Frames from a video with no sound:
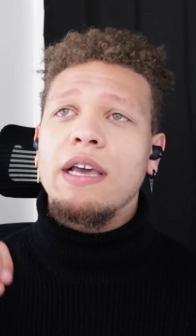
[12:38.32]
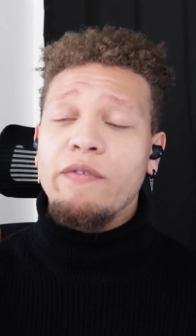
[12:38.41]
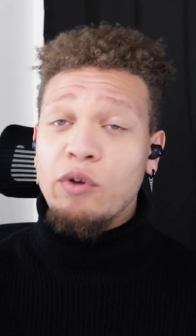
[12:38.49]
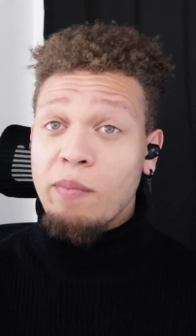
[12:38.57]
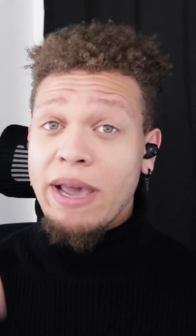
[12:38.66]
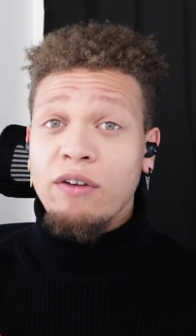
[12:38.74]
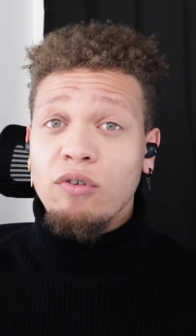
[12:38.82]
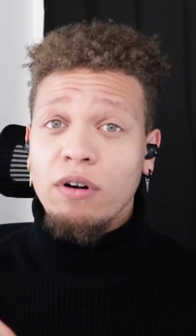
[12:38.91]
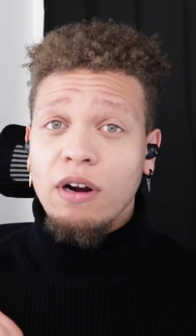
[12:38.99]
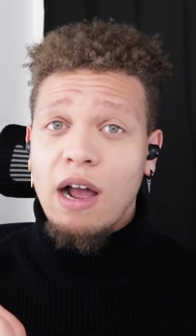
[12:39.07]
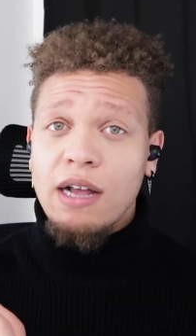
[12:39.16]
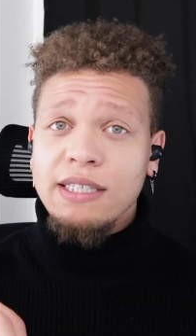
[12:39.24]
If you make
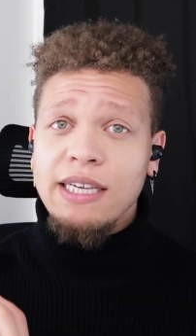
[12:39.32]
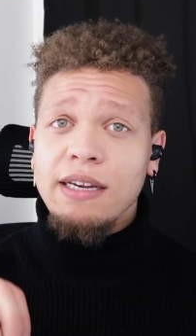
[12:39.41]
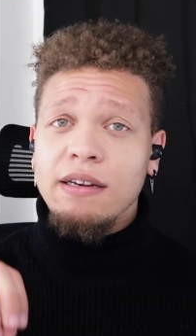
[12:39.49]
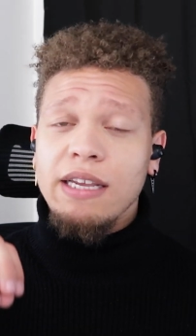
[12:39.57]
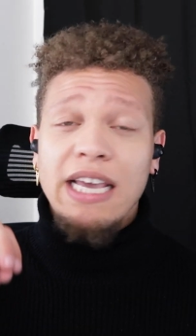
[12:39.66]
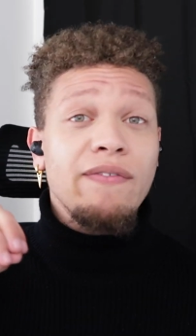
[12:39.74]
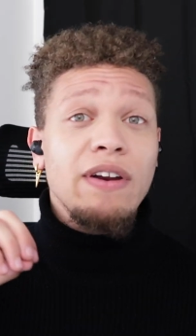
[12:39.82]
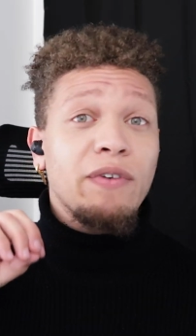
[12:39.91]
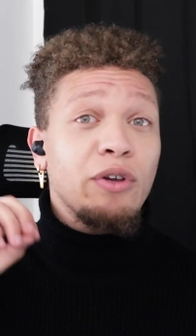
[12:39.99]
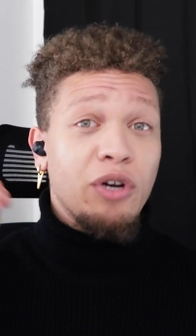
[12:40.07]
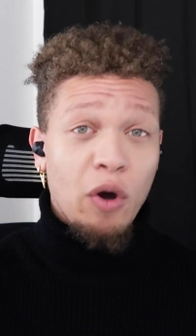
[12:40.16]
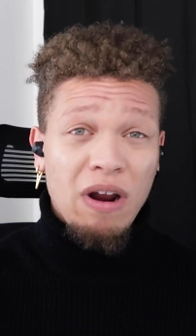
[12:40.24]
good content, even if
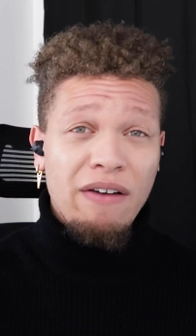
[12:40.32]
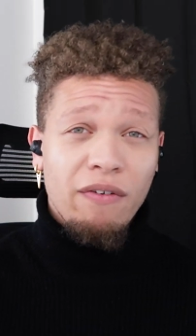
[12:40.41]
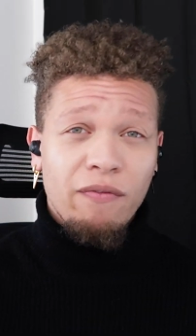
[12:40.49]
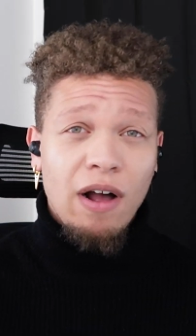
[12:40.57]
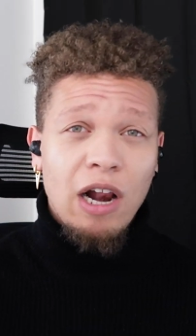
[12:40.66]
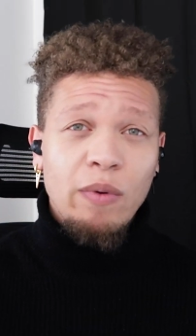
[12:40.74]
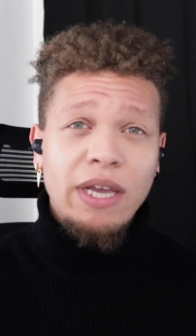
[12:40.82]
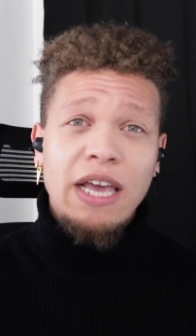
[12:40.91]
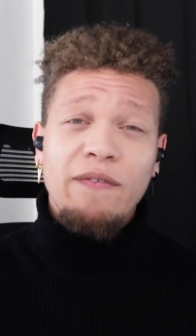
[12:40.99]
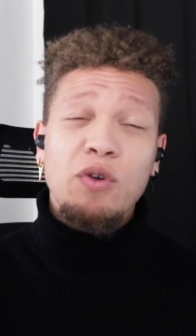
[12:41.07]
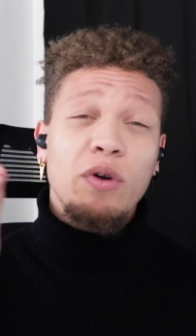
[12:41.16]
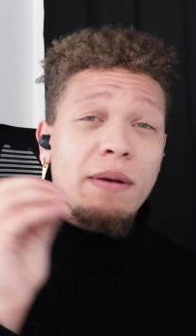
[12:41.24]
you don't have a following,
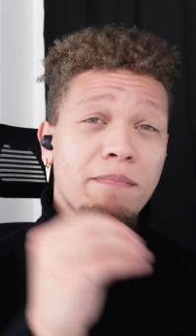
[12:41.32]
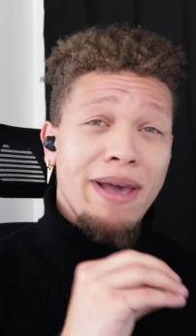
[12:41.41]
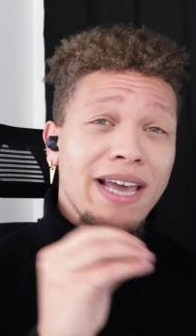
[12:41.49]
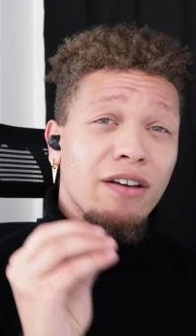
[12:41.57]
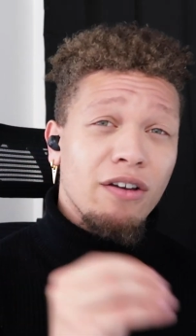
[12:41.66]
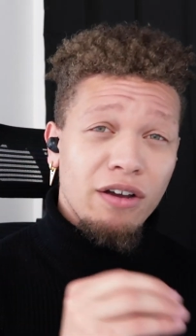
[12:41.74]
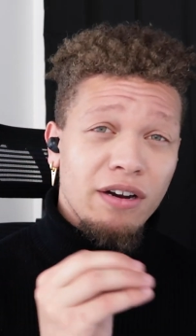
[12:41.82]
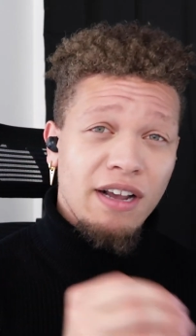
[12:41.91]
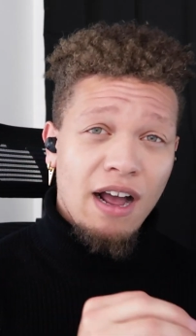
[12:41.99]
if you can make good